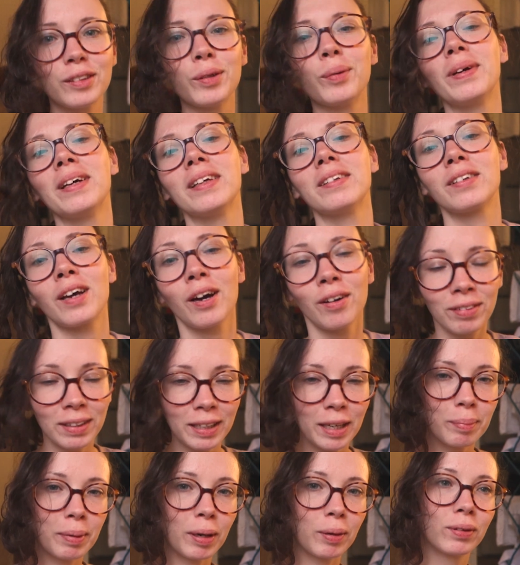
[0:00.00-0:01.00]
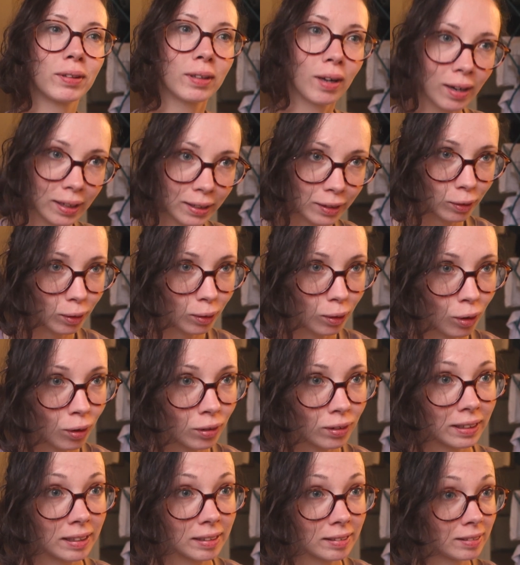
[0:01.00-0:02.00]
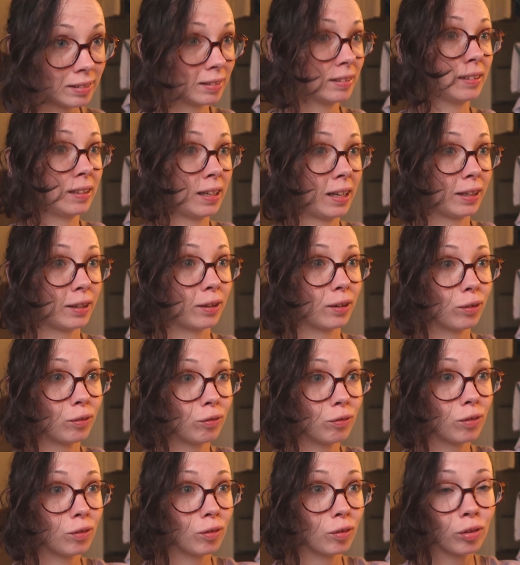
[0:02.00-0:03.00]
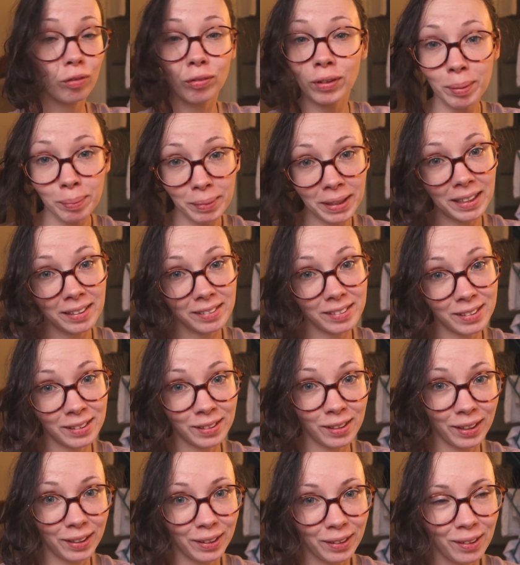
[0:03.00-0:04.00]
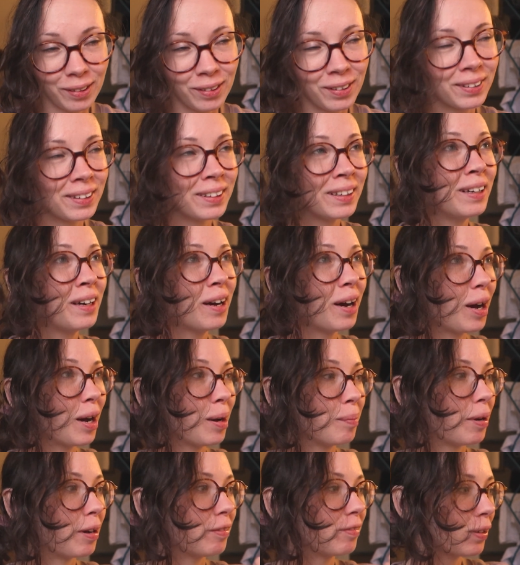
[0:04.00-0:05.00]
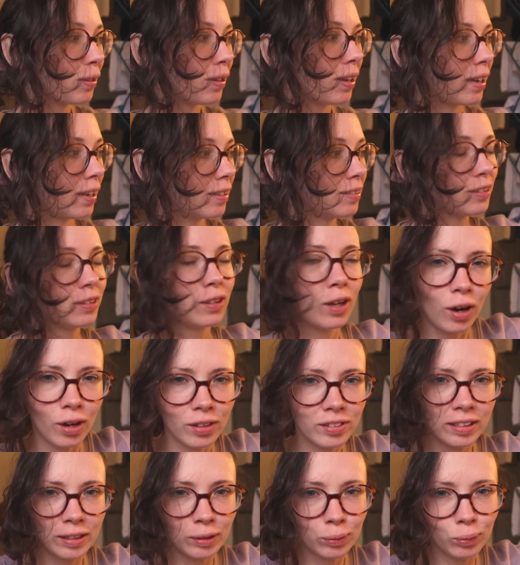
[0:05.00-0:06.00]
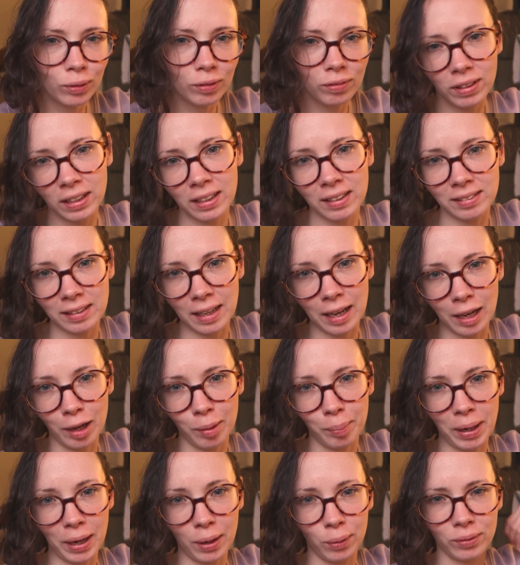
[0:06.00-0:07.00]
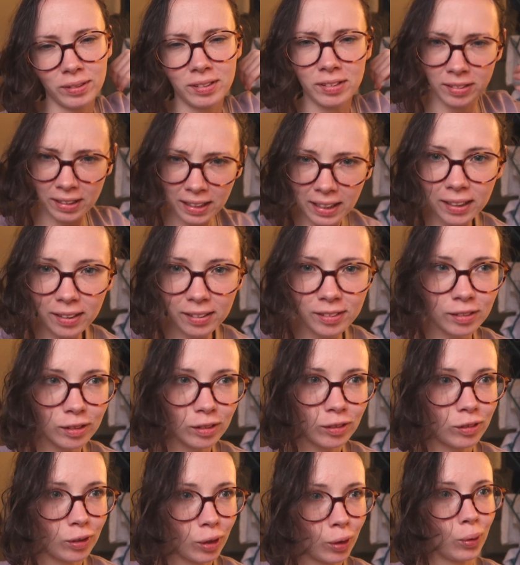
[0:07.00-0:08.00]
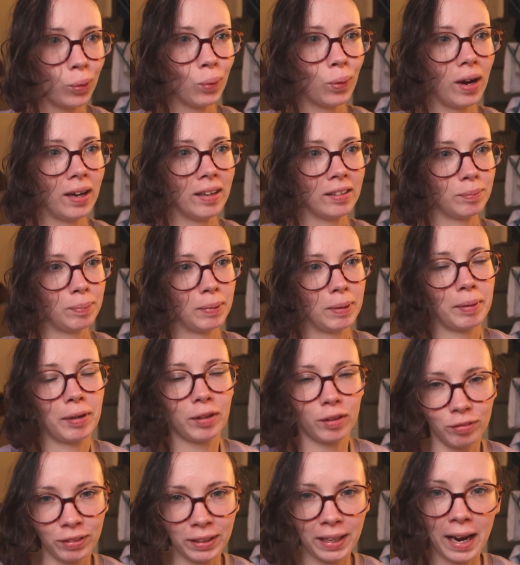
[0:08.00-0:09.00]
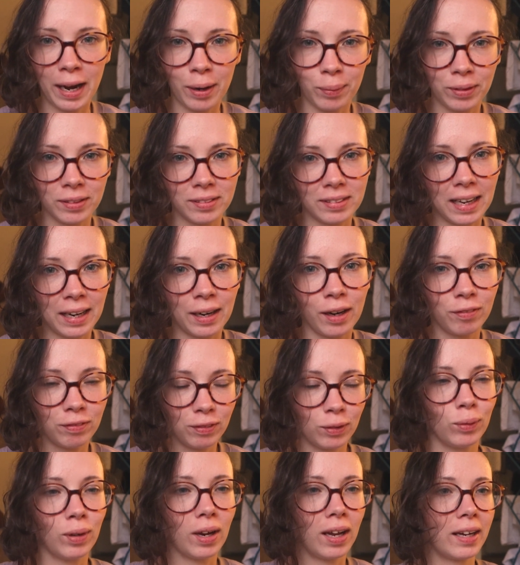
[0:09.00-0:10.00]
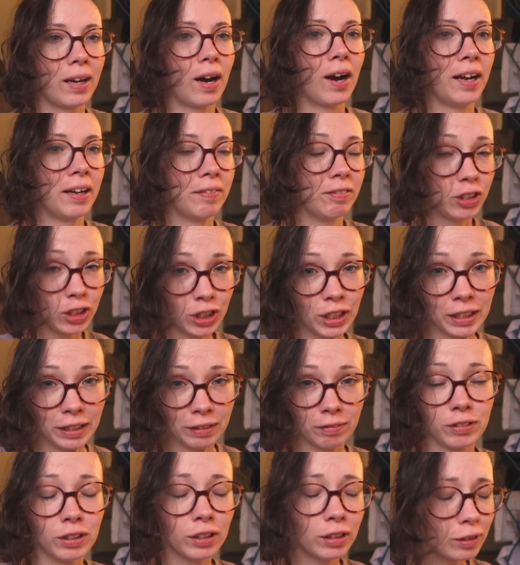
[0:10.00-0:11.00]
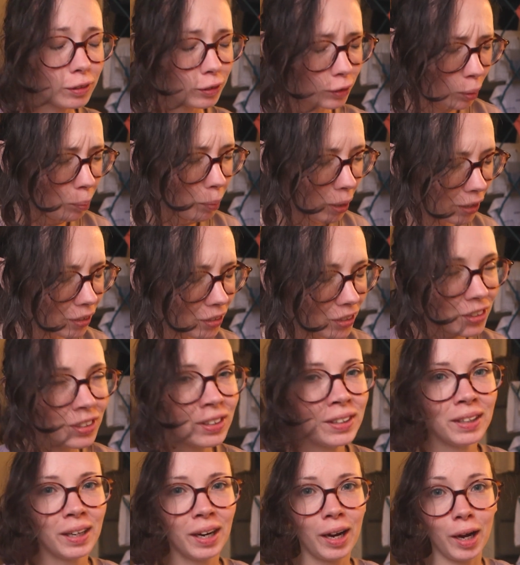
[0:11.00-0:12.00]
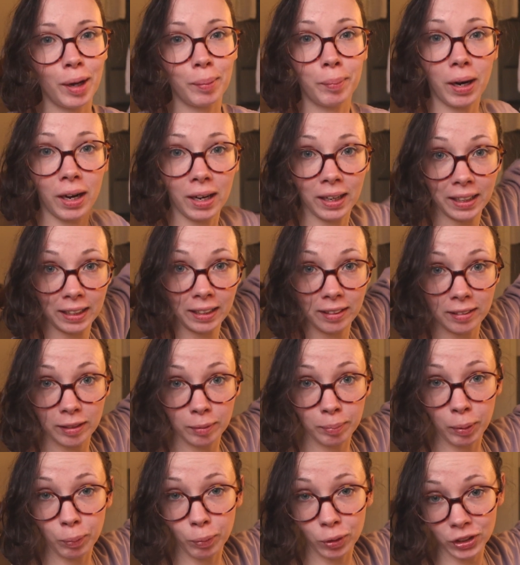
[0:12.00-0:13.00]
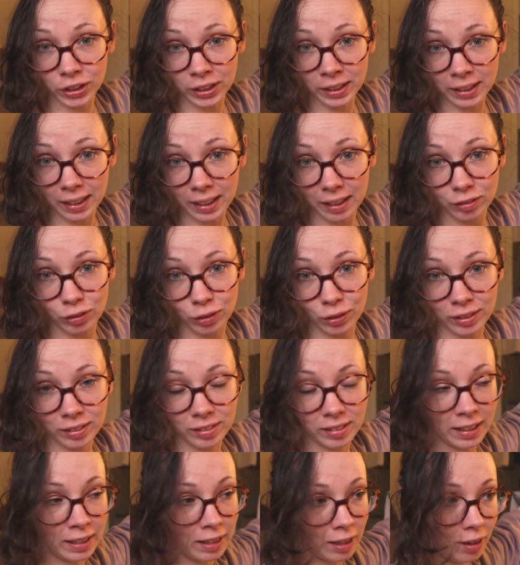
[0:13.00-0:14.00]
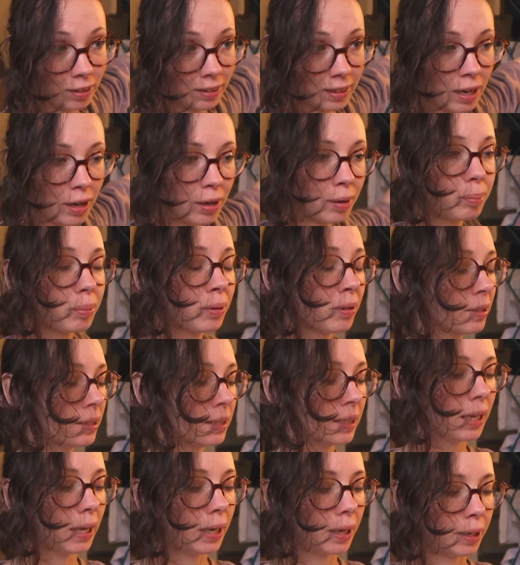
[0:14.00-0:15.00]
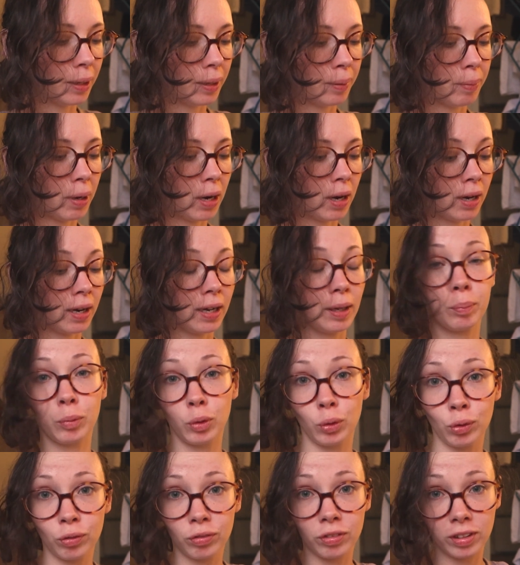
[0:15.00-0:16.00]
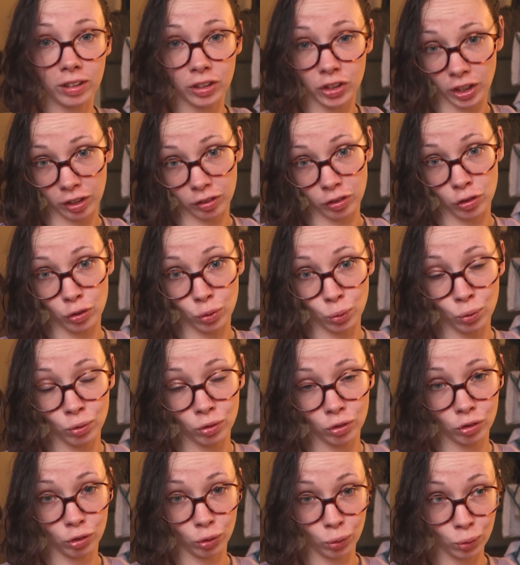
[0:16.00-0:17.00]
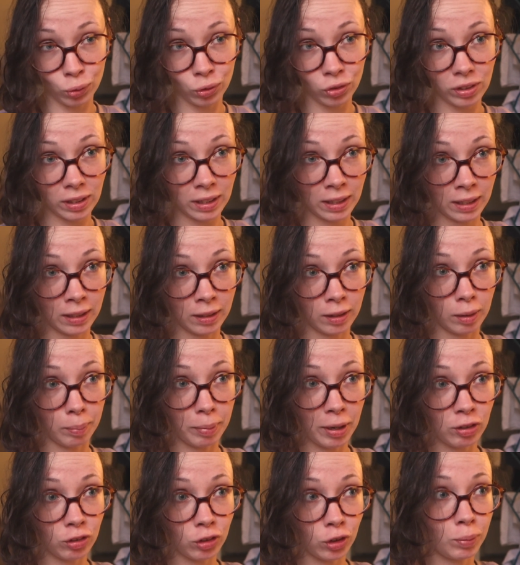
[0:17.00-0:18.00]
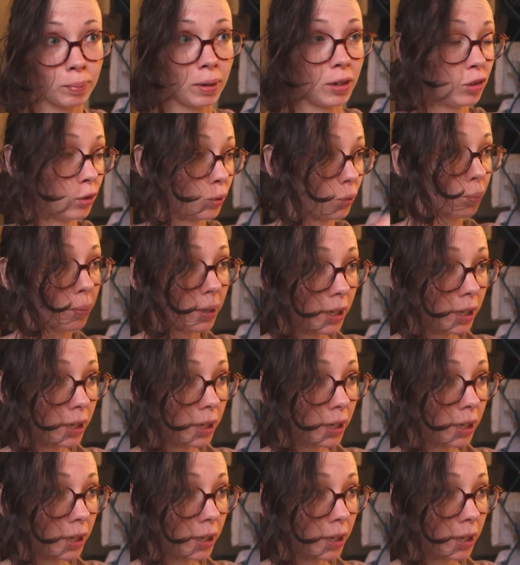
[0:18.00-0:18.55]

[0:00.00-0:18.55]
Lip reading: So it's currently about 9 o'clock. It's like 3 minutes to 9 o'clock. I felt like I started all of this at about 6, so it's been about 3 hours and I feel like I have achieved so much. I did my washing, as you can see, hung that up. I moved the chest of drawers in the bedroom. I took